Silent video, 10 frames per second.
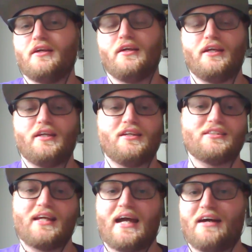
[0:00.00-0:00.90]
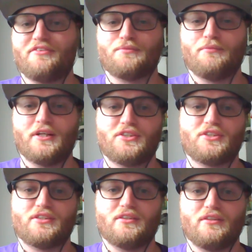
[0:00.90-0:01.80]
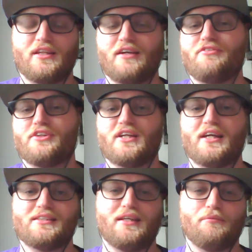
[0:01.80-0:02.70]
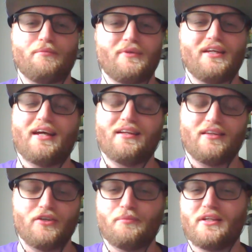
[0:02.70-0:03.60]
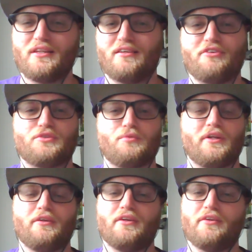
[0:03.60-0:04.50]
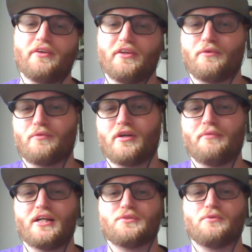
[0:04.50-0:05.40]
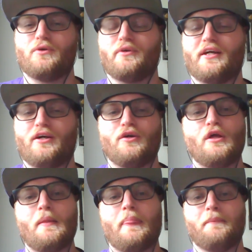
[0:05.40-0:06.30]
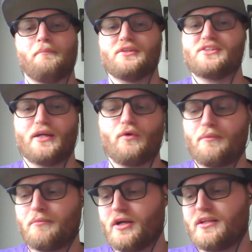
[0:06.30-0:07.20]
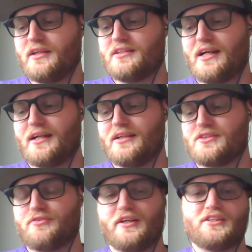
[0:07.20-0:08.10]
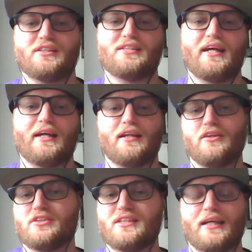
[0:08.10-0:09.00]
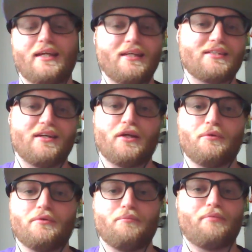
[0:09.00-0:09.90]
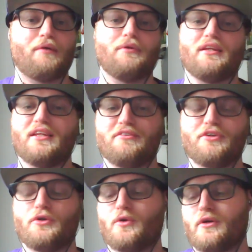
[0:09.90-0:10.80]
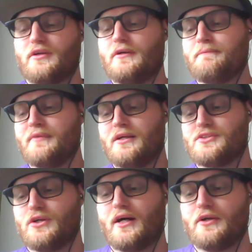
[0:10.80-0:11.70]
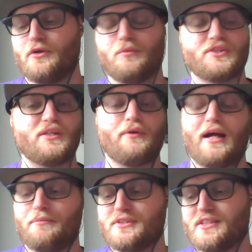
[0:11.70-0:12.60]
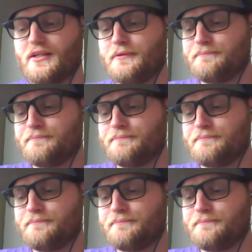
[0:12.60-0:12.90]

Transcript: He doesn't have as much leverage as he had a little bit of leverage when the other running backs were holding out, but Saquon Barkley signed his franchise tag, and it looks like he's gonna probably leave New York. So I don't know. We'll see what happens there.